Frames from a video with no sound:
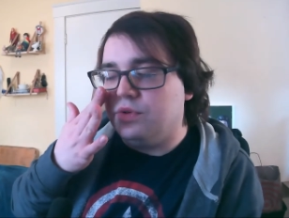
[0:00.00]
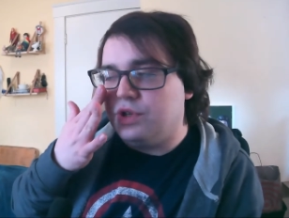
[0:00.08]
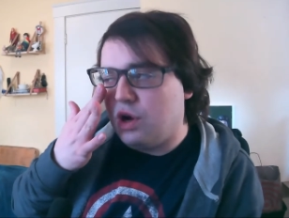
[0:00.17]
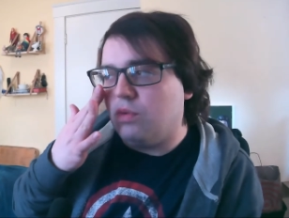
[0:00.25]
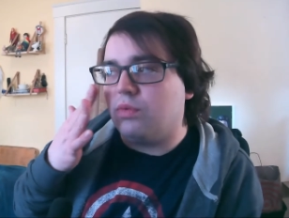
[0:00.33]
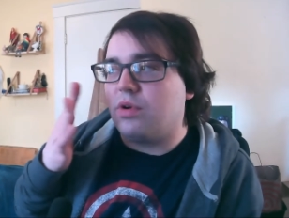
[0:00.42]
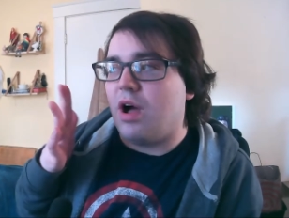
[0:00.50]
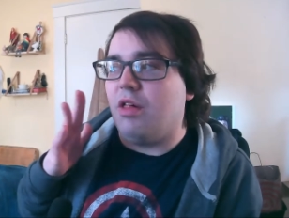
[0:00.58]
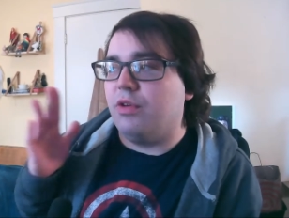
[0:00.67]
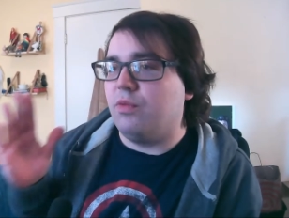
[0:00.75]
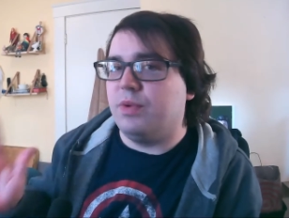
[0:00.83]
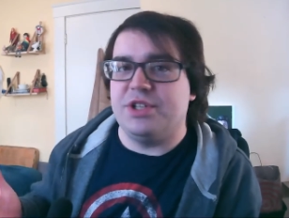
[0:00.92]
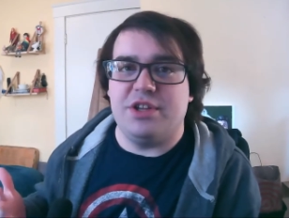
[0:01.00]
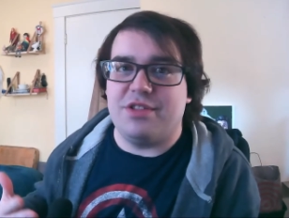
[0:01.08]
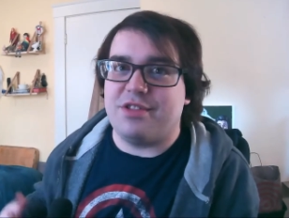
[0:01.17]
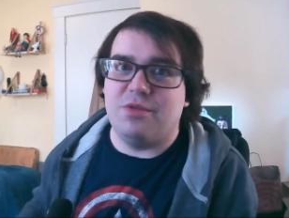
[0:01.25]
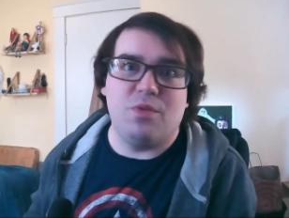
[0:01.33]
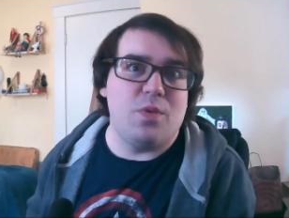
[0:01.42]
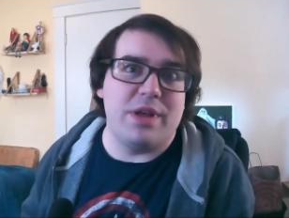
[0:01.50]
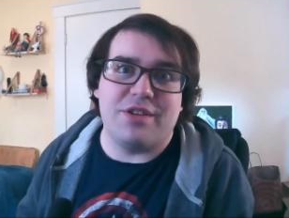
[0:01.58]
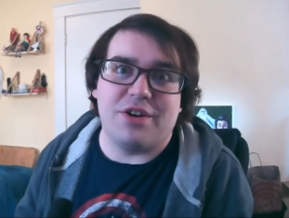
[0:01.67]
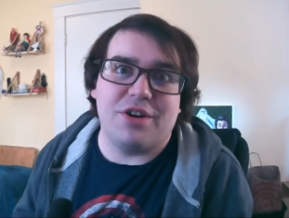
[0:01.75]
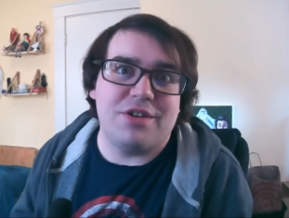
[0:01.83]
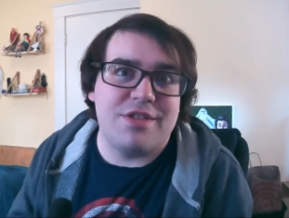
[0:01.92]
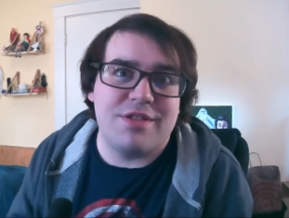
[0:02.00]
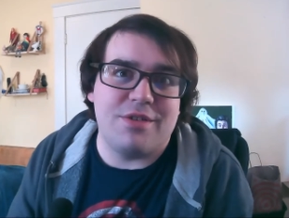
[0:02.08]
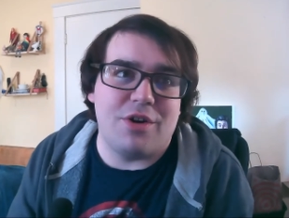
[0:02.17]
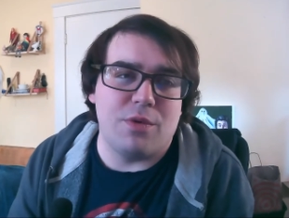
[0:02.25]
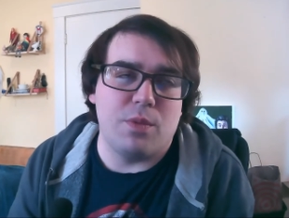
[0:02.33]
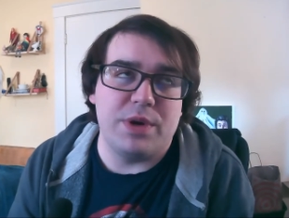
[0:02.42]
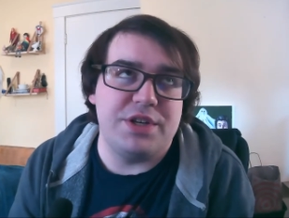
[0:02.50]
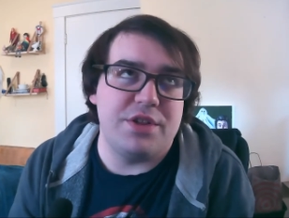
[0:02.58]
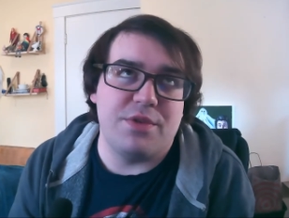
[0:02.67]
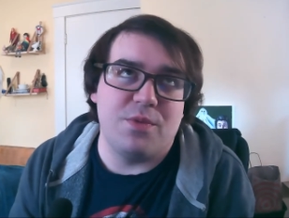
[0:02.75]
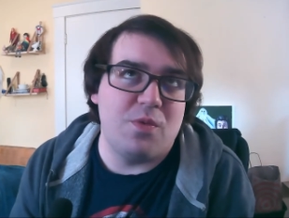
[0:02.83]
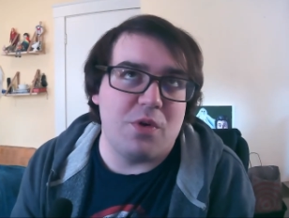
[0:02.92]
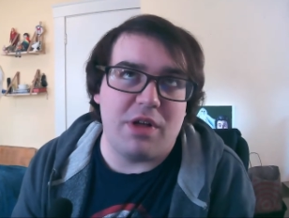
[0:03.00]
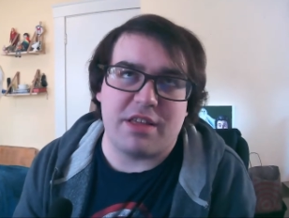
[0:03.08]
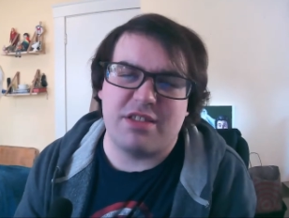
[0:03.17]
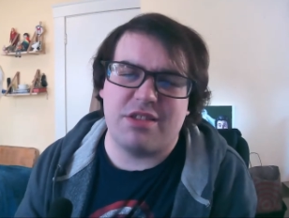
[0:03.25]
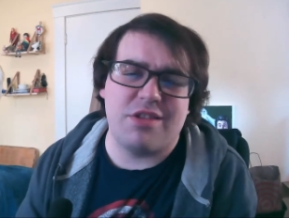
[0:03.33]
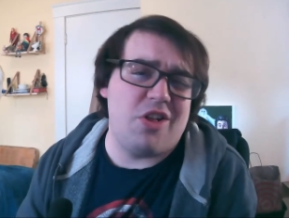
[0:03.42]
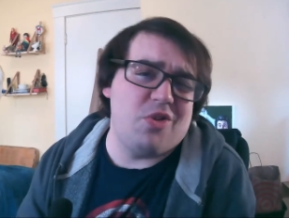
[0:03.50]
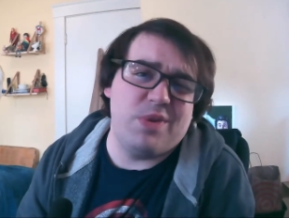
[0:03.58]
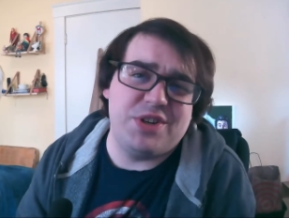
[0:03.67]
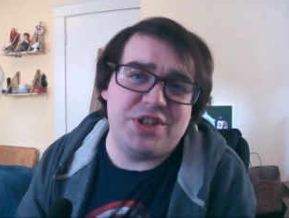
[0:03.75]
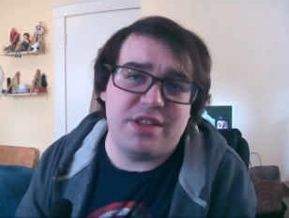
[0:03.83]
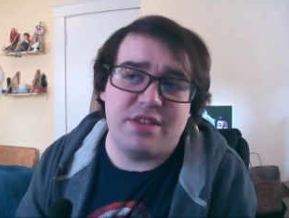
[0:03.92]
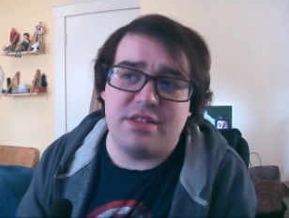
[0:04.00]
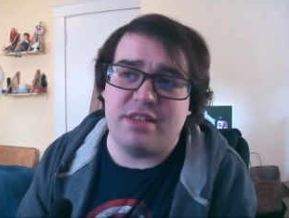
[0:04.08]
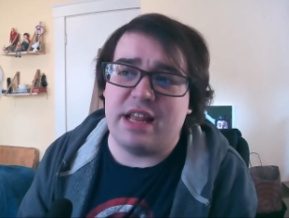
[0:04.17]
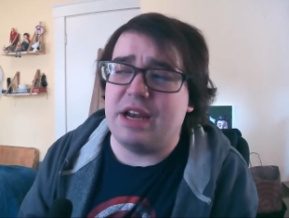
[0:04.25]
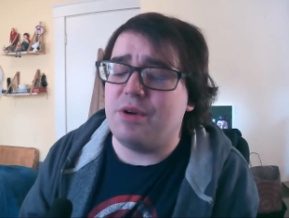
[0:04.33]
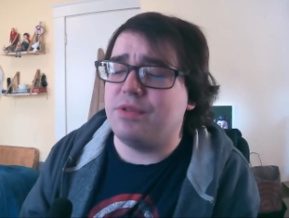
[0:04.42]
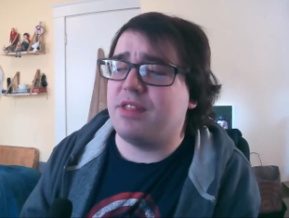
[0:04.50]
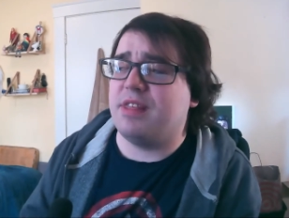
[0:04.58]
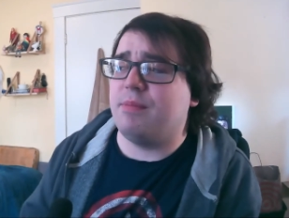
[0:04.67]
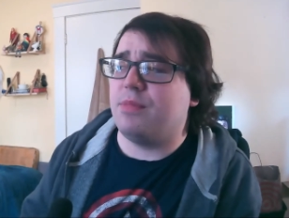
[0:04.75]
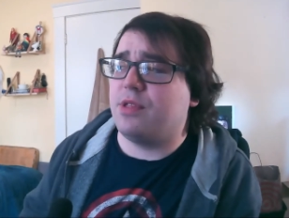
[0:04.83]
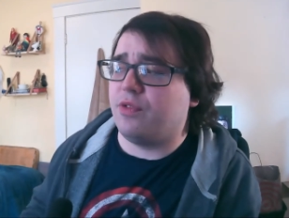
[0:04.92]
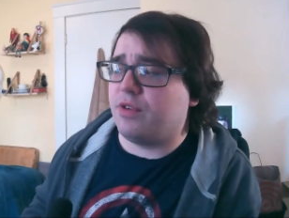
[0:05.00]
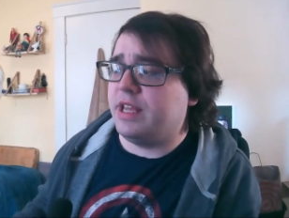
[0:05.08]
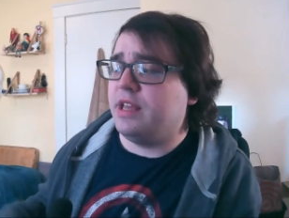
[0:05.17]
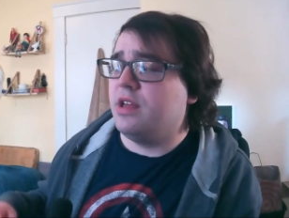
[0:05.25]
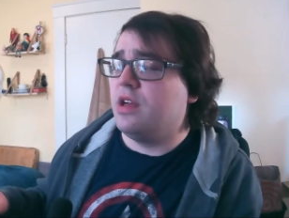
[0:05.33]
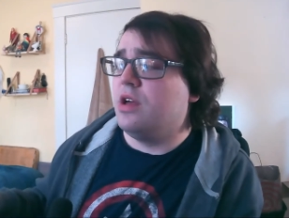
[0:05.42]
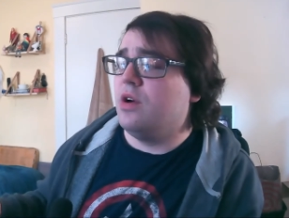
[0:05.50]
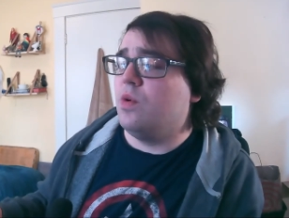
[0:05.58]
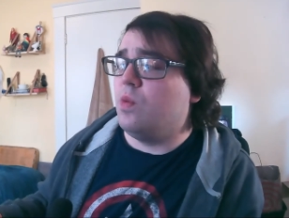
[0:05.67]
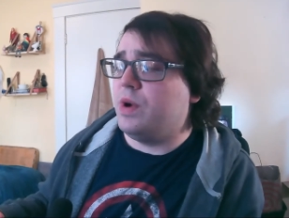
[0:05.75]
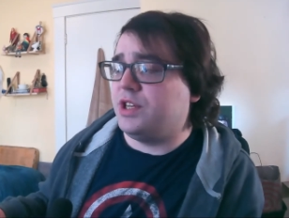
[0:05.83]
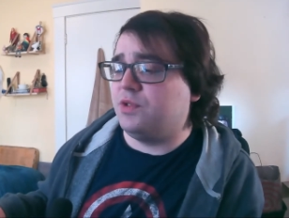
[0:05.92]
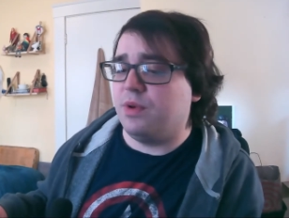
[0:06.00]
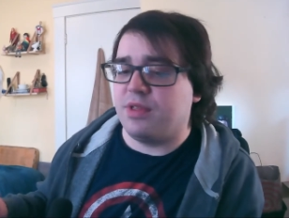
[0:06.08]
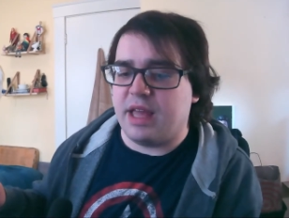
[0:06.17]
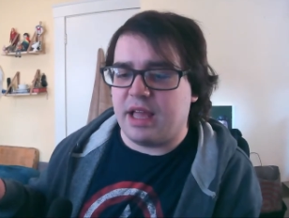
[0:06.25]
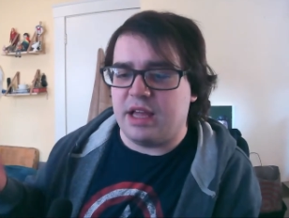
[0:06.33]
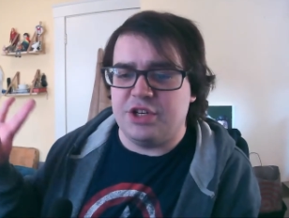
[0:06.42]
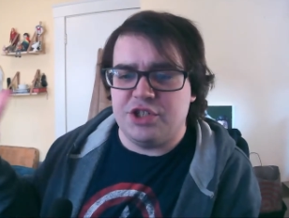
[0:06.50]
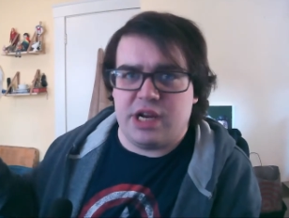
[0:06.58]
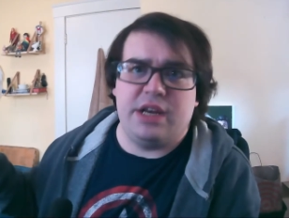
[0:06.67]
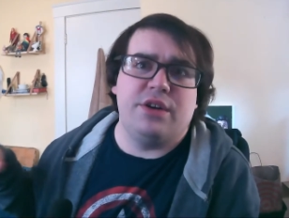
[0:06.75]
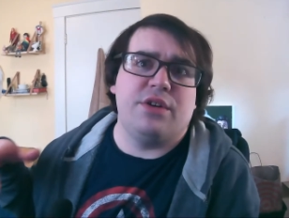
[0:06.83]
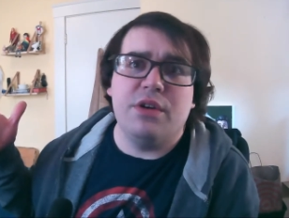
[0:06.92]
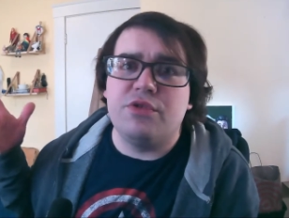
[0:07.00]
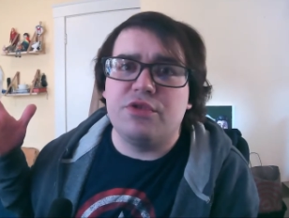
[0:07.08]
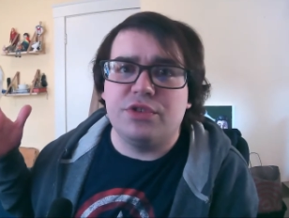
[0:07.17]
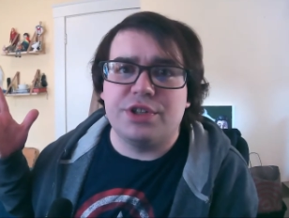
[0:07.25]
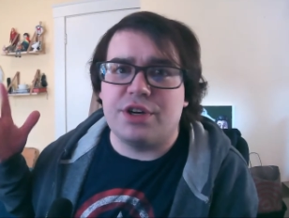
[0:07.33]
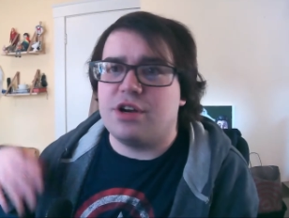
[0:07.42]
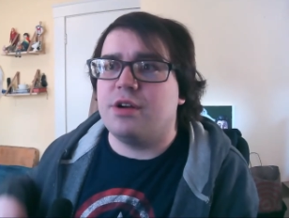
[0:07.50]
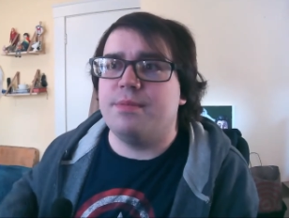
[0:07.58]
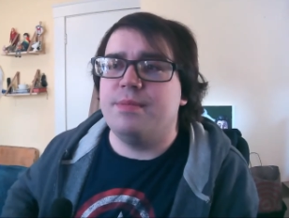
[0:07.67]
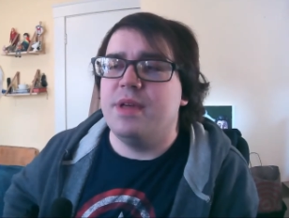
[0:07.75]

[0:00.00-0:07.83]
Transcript: don't call it witches and wizards or witches and warlocks. Let's call it witches because I know in The Sims 3, witch was like a gender neutral term.